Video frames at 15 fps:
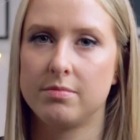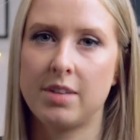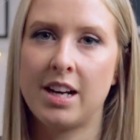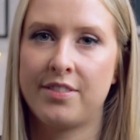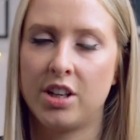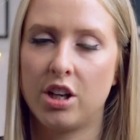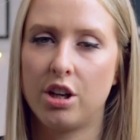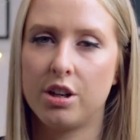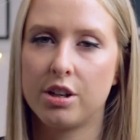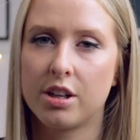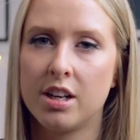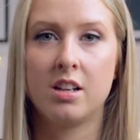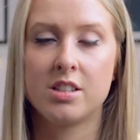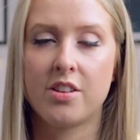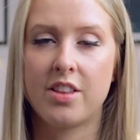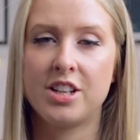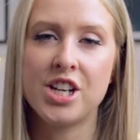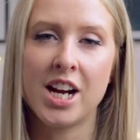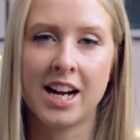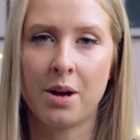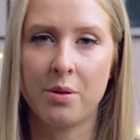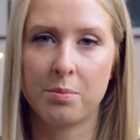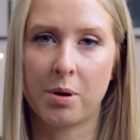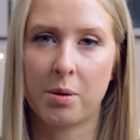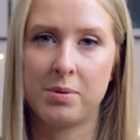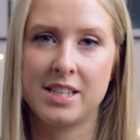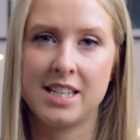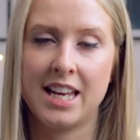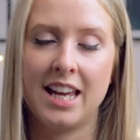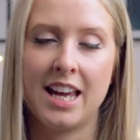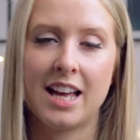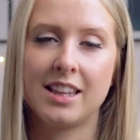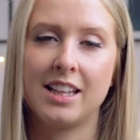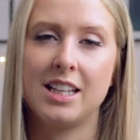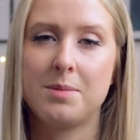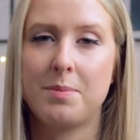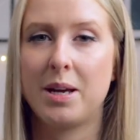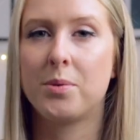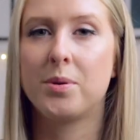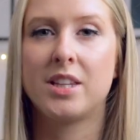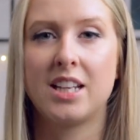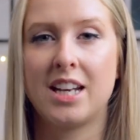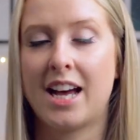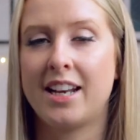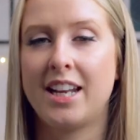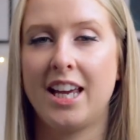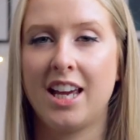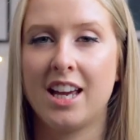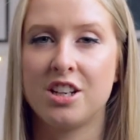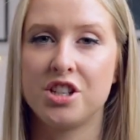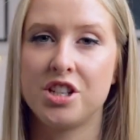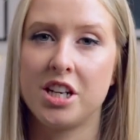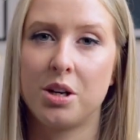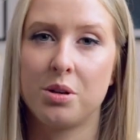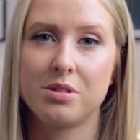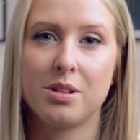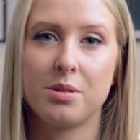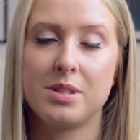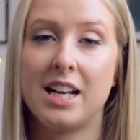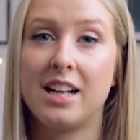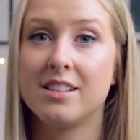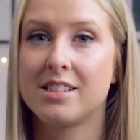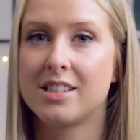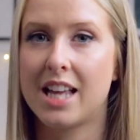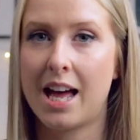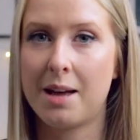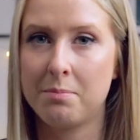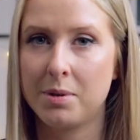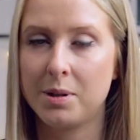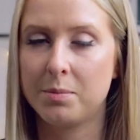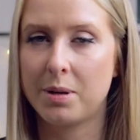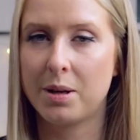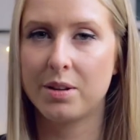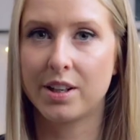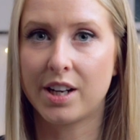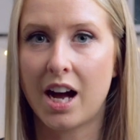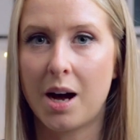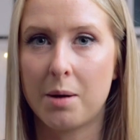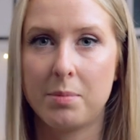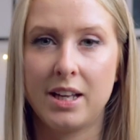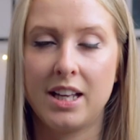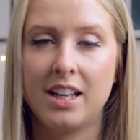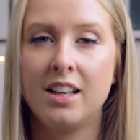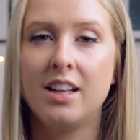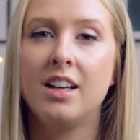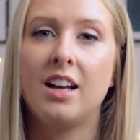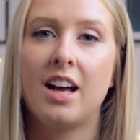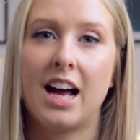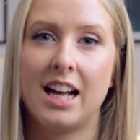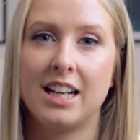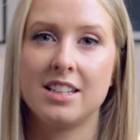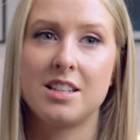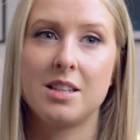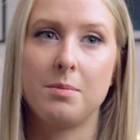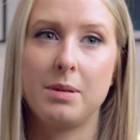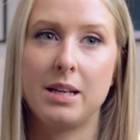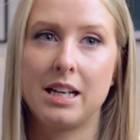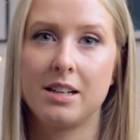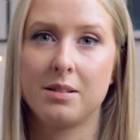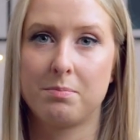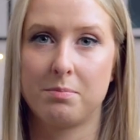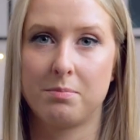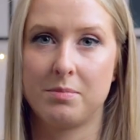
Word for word: having a look. So they check out the property and they speak with the nanny and she also tells them about the carpet and the big